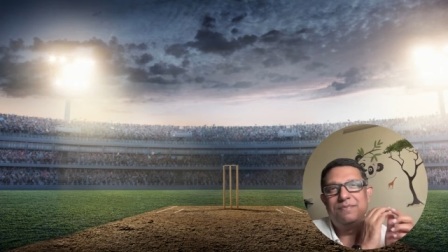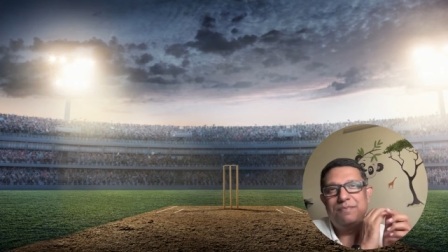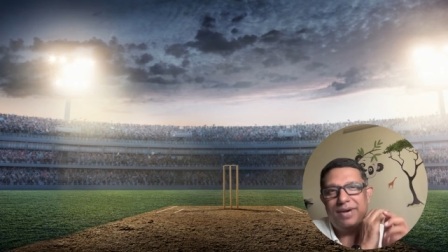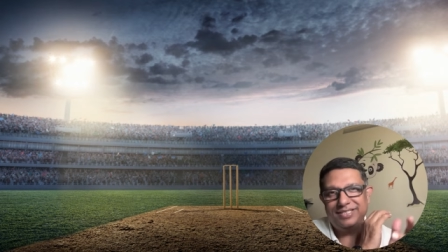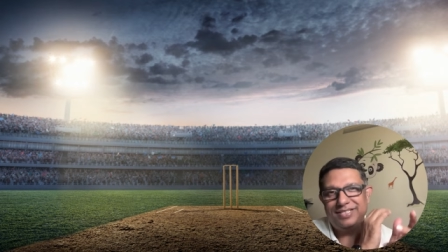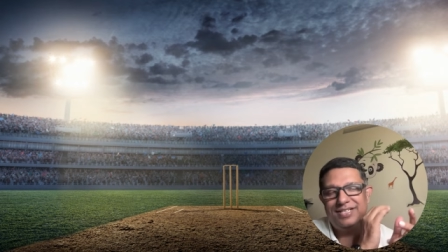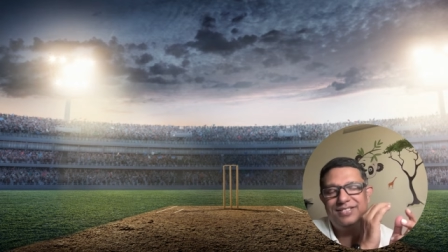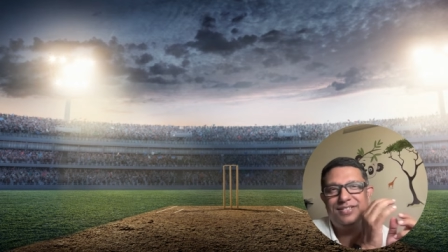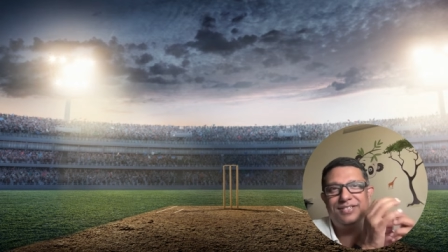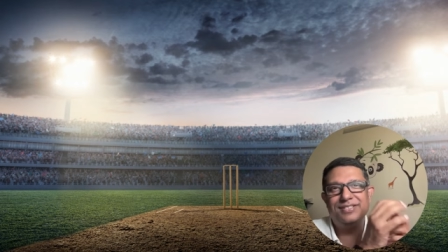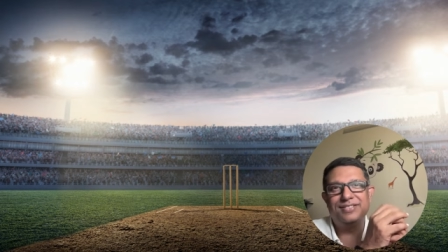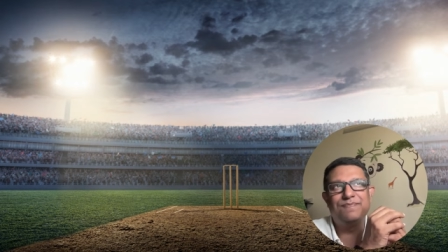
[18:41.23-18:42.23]
my sense
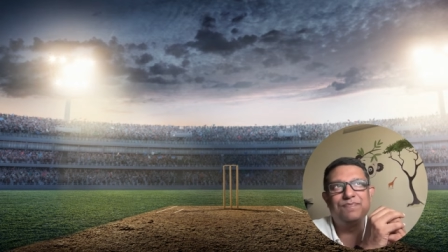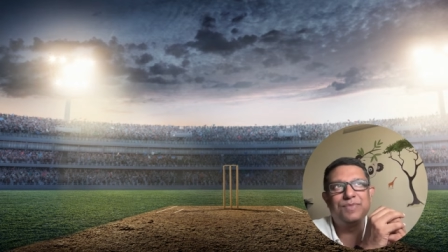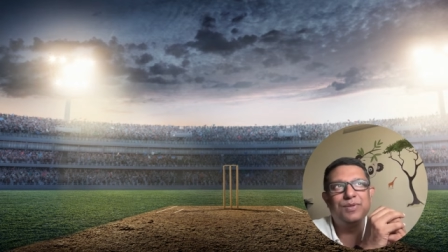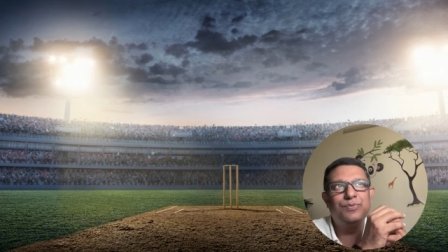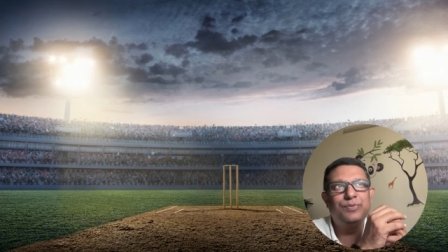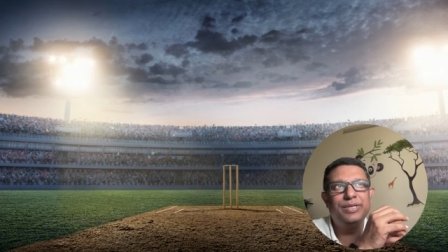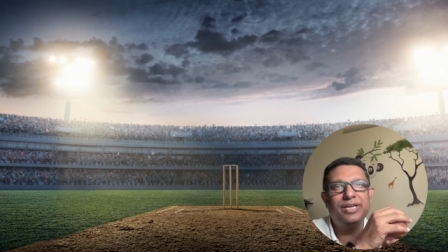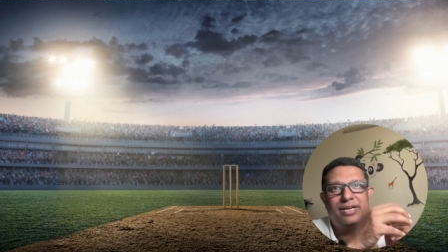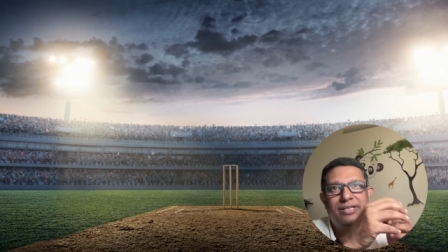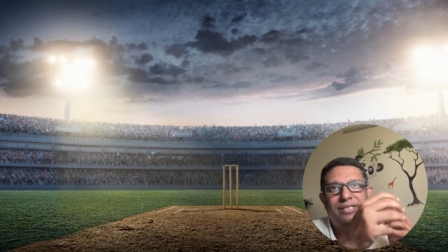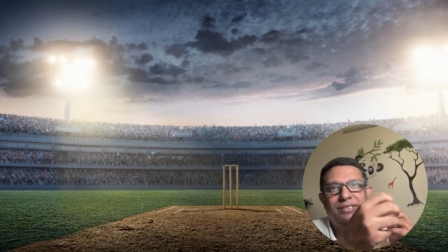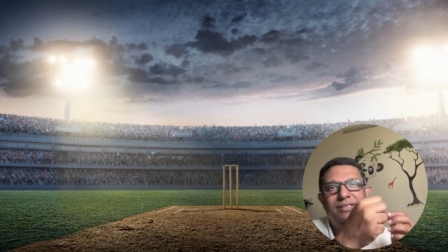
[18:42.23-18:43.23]
is we
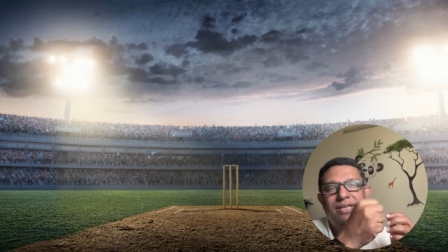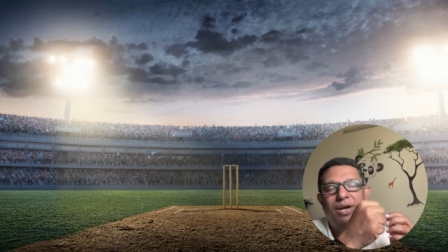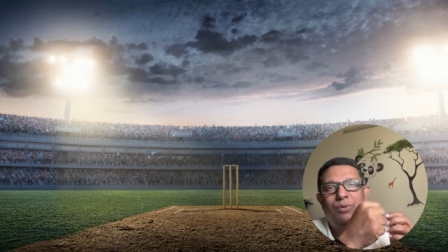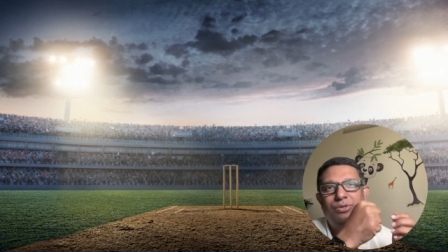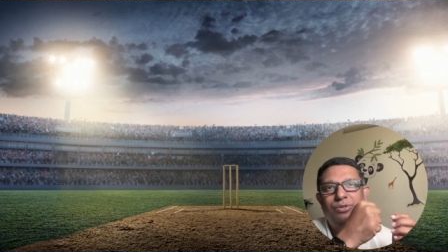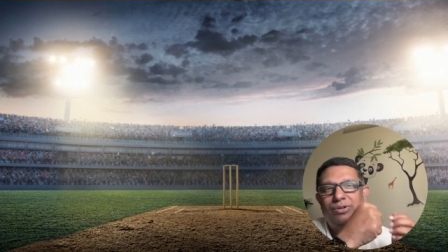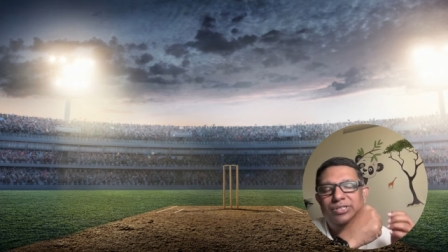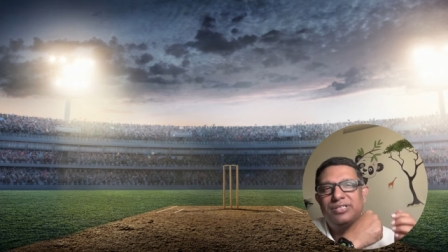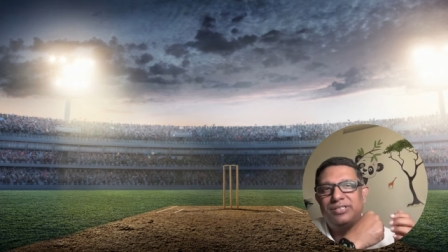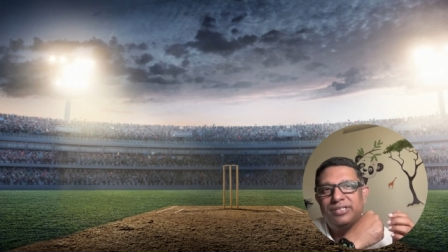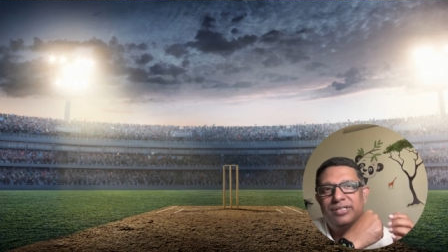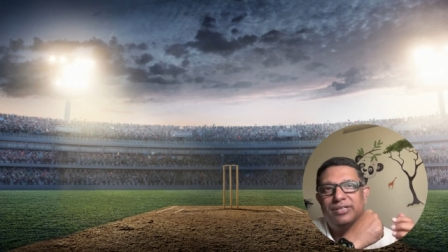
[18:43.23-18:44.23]
are now not
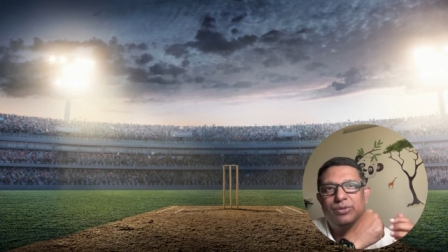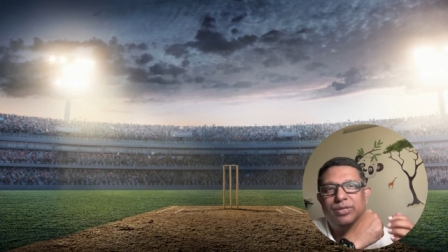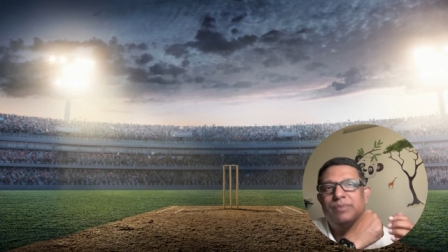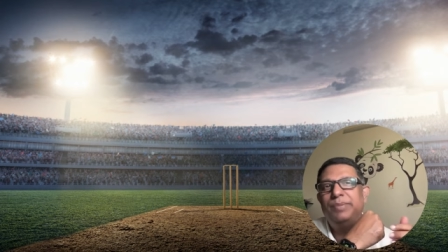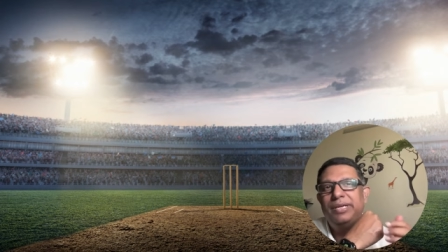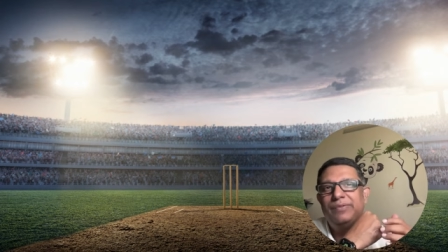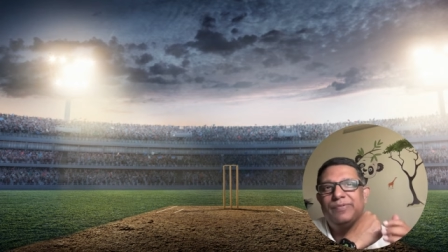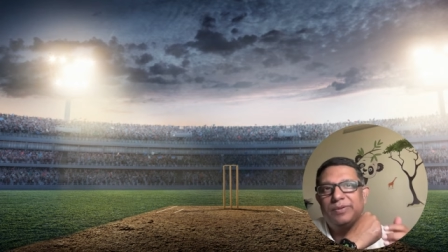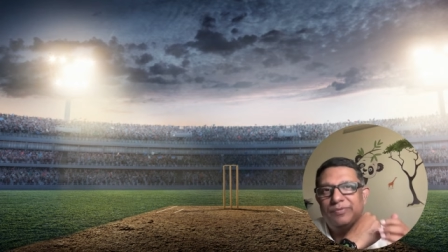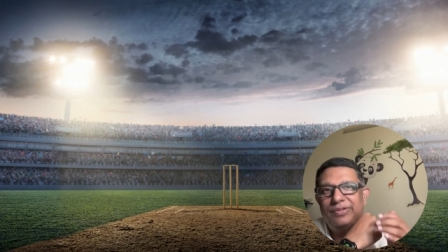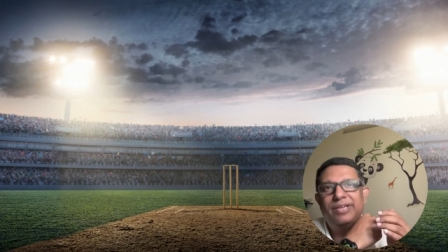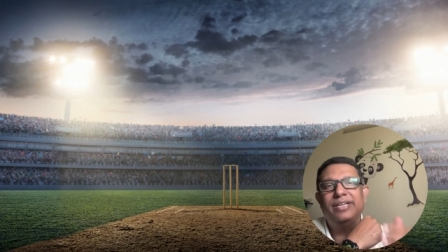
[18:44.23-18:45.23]
just here to compete but
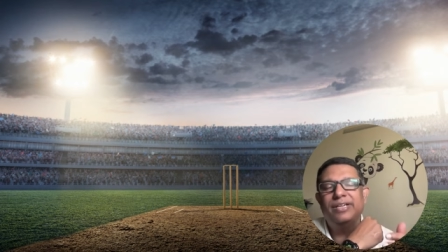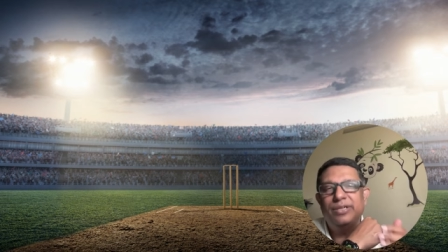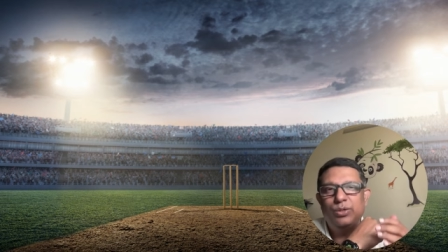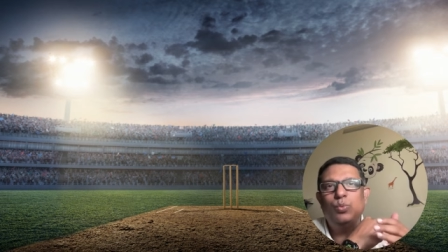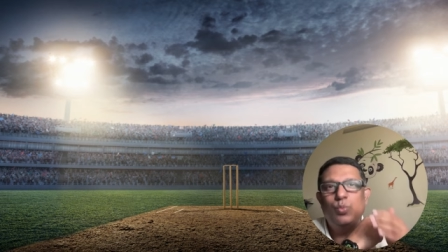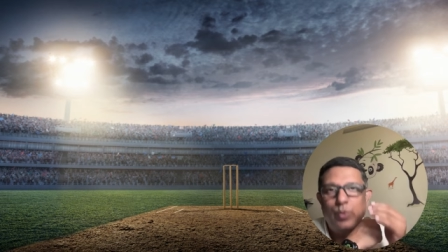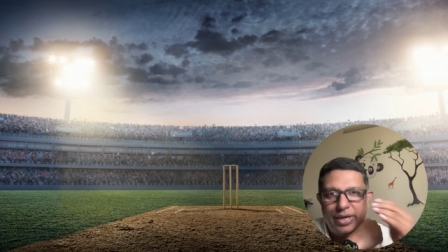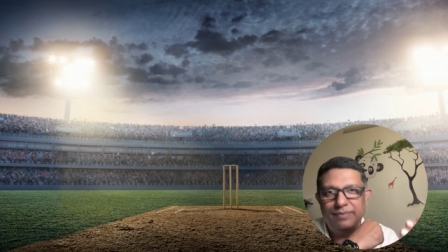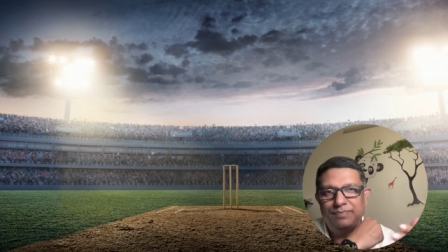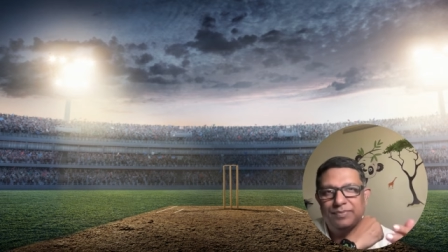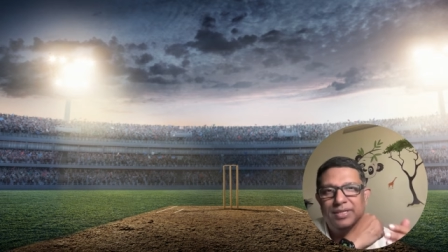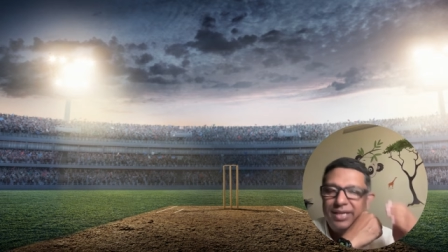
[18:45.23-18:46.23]
we are here to win